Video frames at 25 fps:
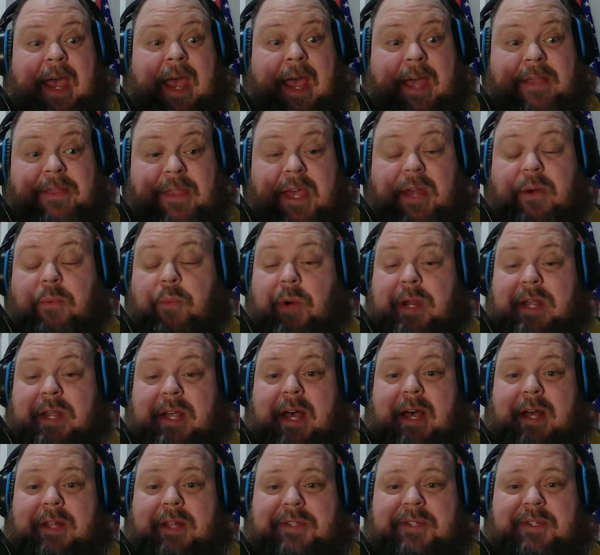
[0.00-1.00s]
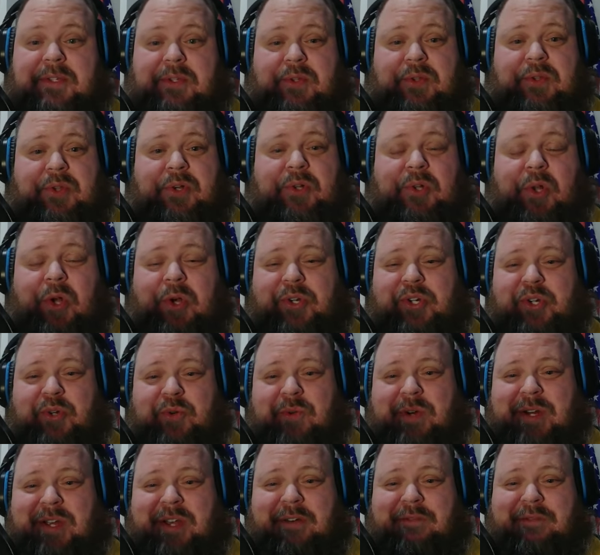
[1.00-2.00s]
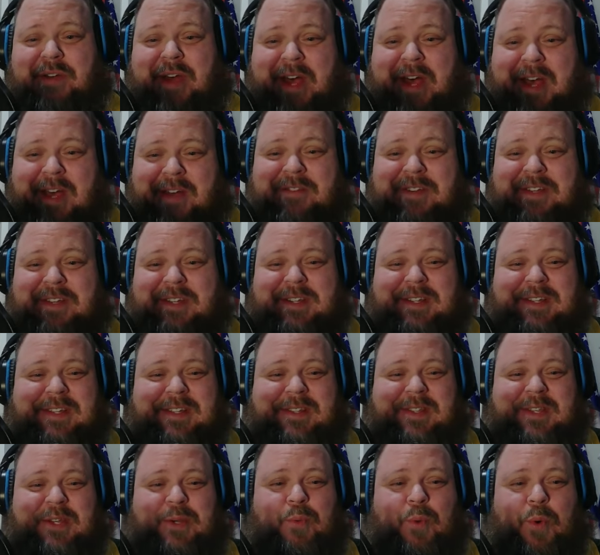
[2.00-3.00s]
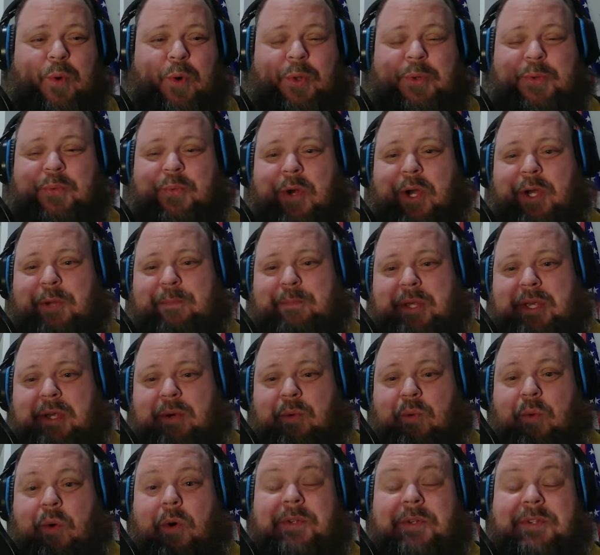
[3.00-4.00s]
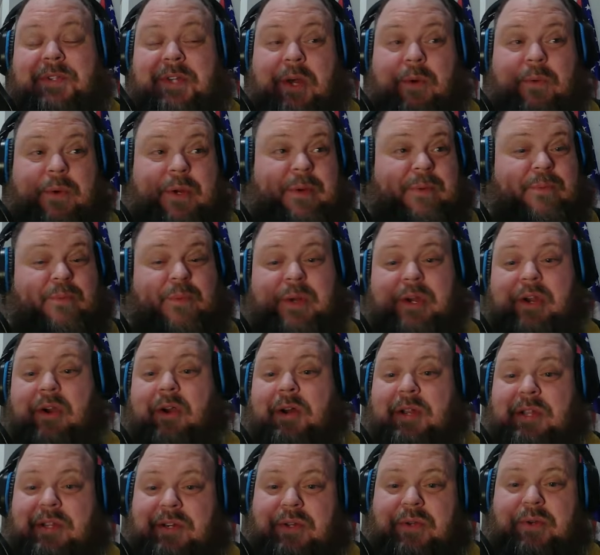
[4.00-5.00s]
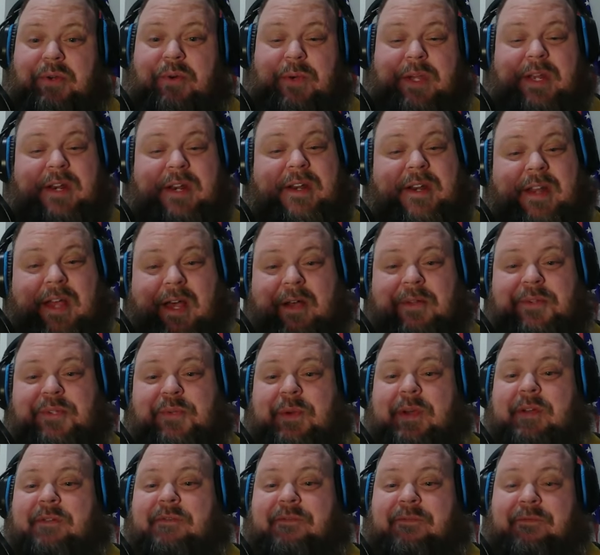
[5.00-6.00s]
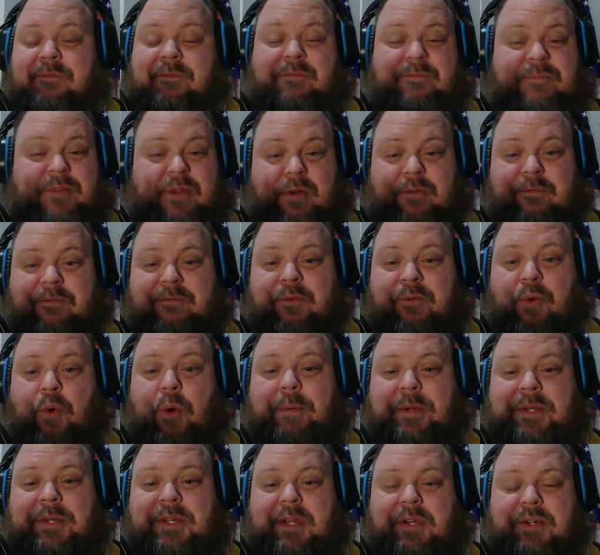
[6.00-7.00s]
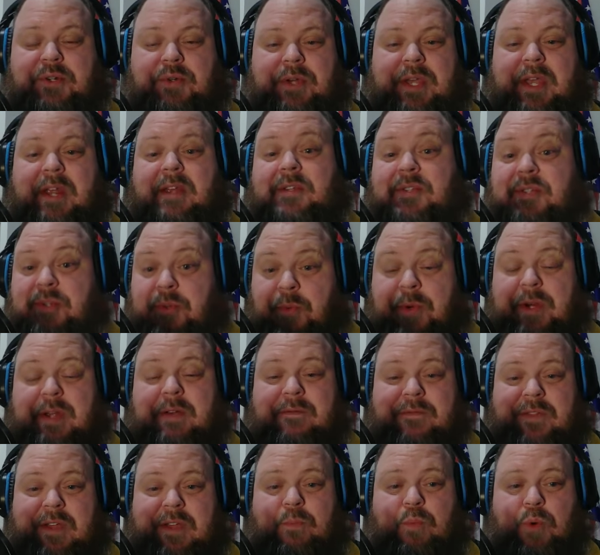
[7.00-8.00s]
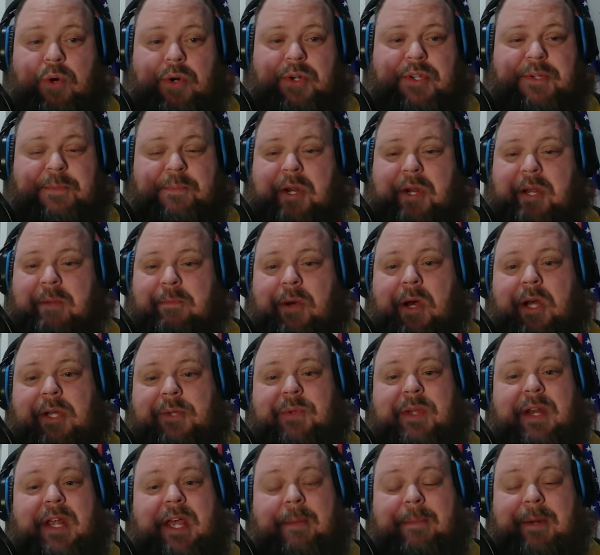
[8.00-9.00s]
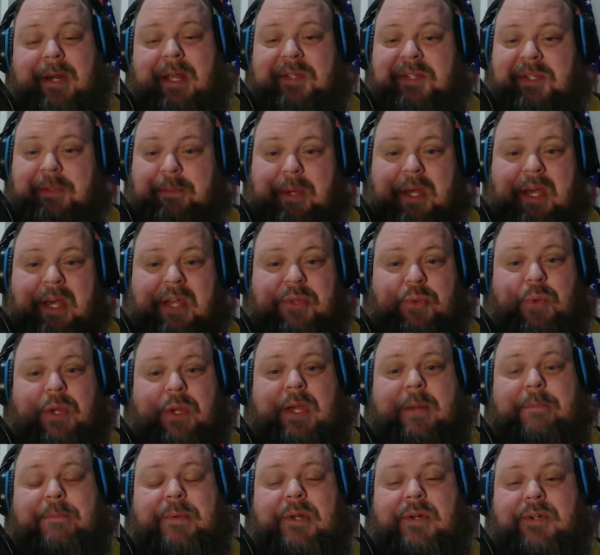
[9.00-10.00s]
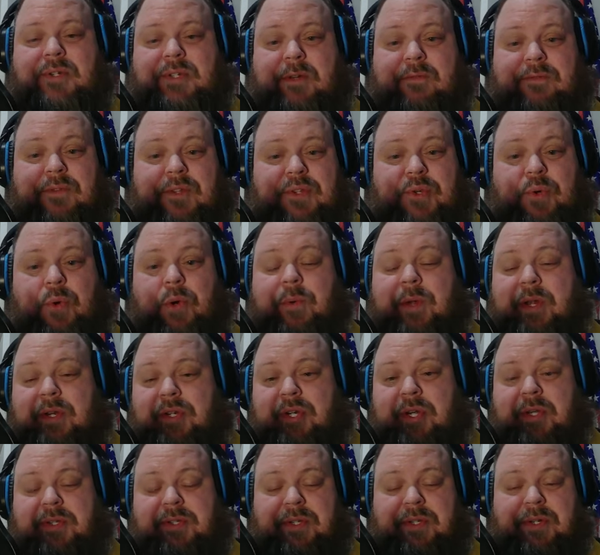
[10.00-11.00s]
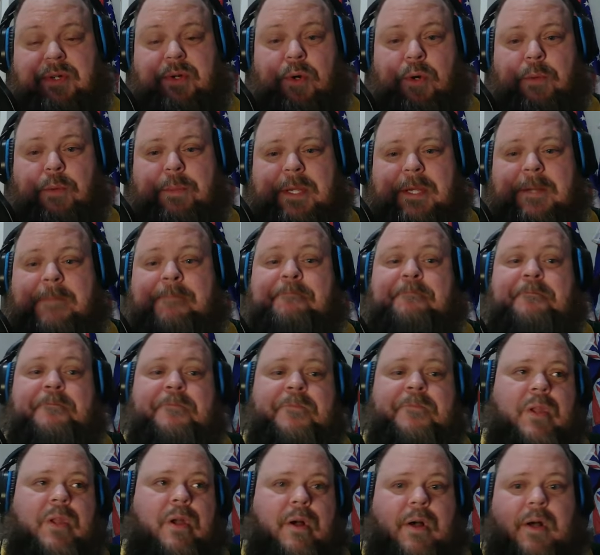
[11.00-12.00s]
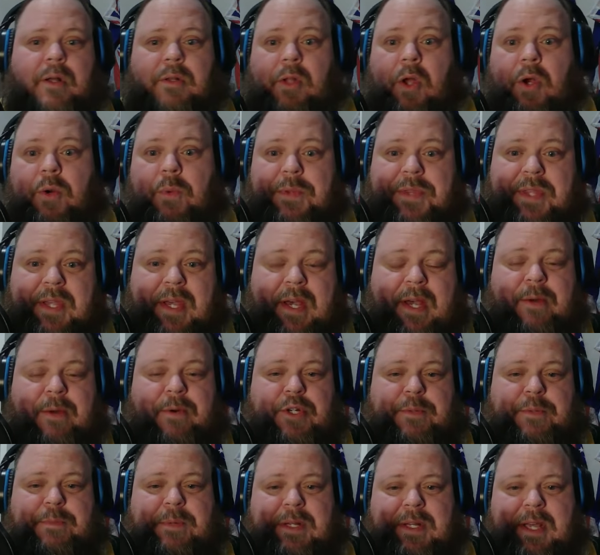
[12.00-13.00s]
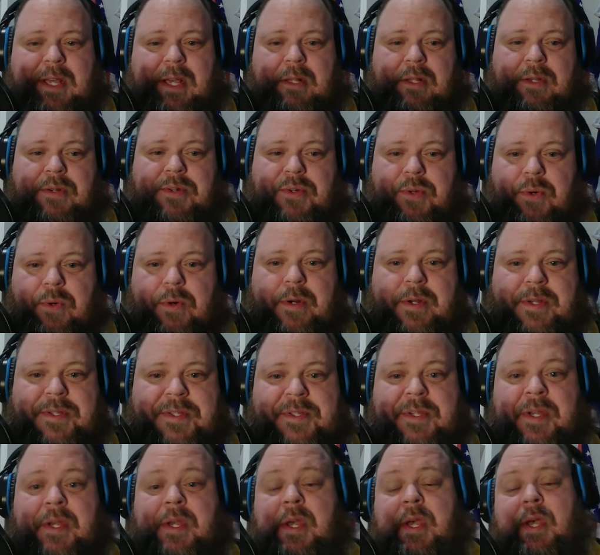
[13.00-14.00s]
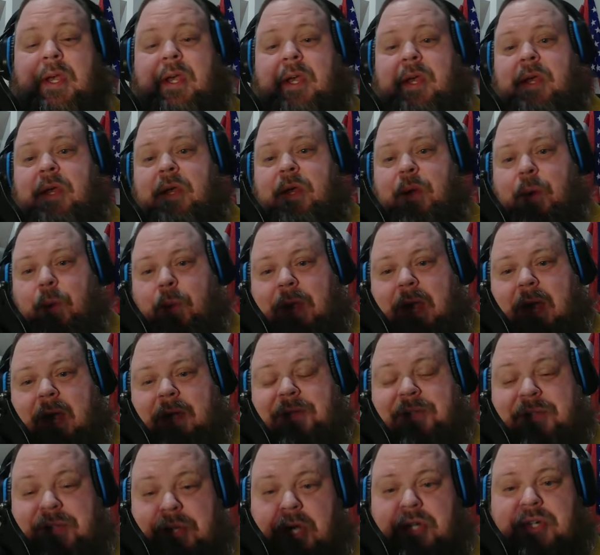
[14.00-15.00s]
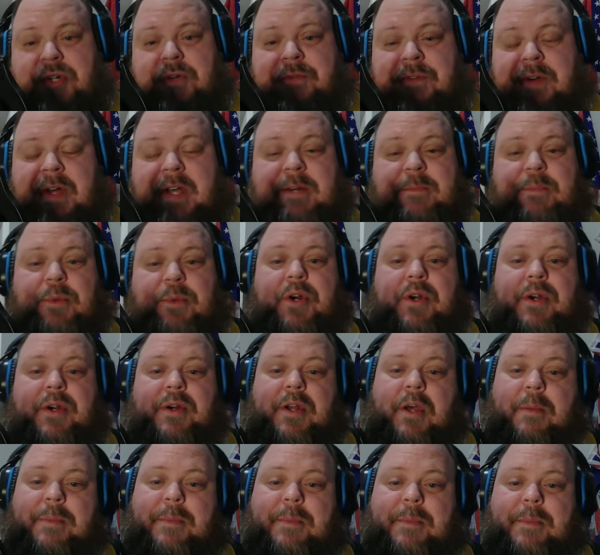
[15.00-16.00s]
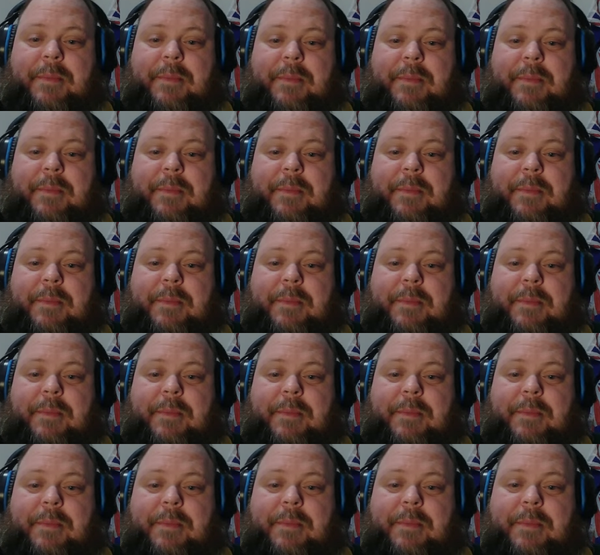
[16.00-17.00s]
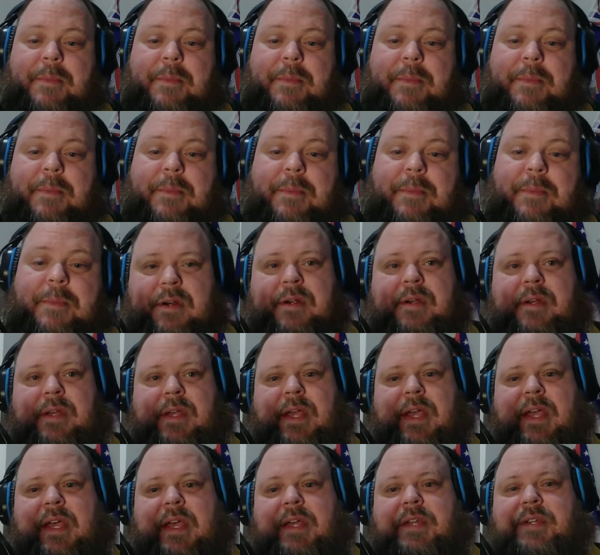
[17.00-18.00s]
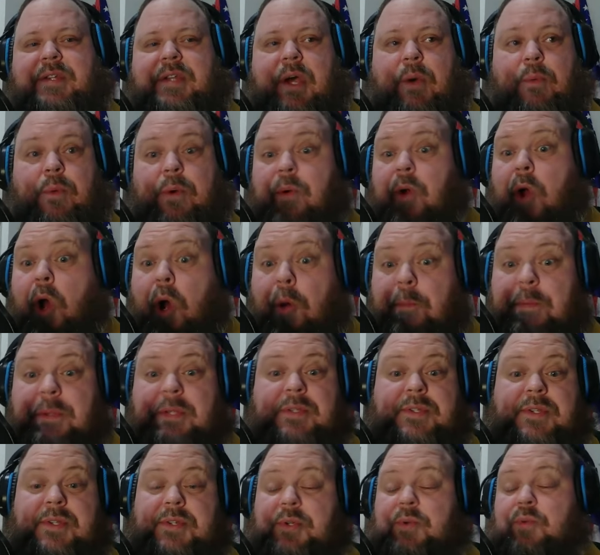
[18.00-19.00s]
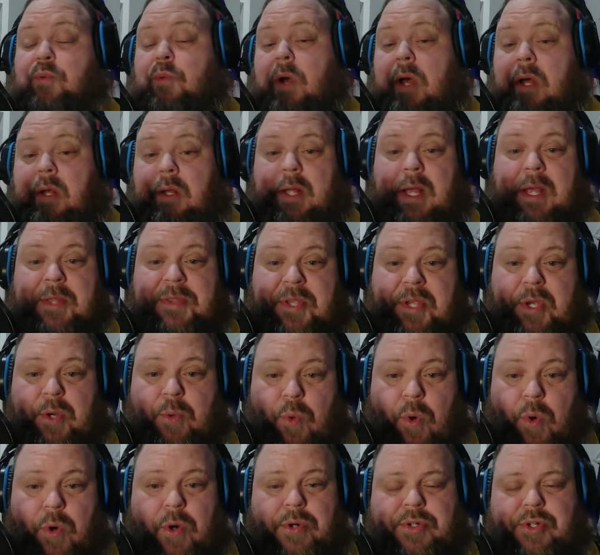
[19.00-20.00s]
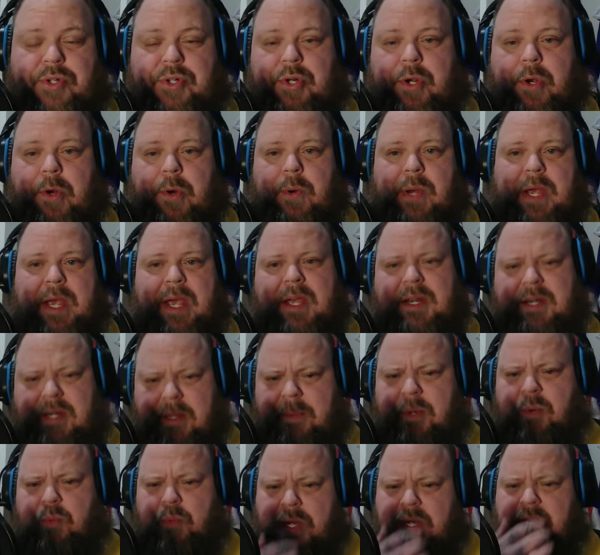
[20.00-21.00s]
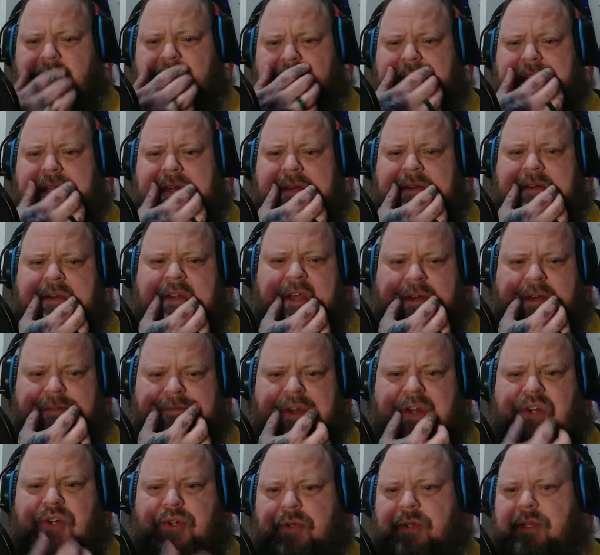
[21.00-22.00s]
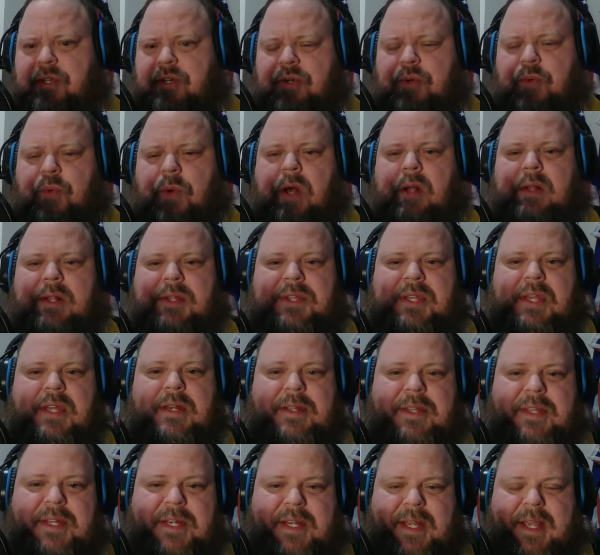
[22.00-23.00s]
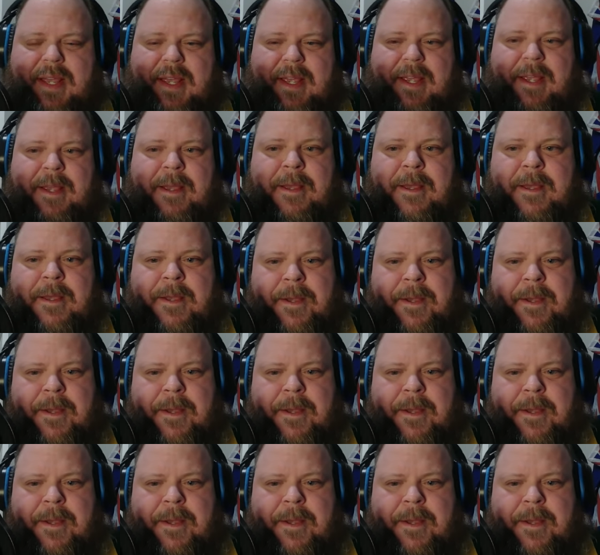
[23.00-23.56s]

And then we got the luxury of having the World Rugby Awards. Now, we we already knew. We had announced. We had you know four potential candidates. Three of them were Springboks. We had Eben Etzebeth. We had Pieter-Steph du Toit. We had Cheslin Kolbe, uh, along with the Irishman Caelan Doris. We had Sacha Feinberg nominated for Breakthrough Player of the Year. And uh, we were hoping to do well at the award show. And, I mean, we did eventually do well at the end of the day.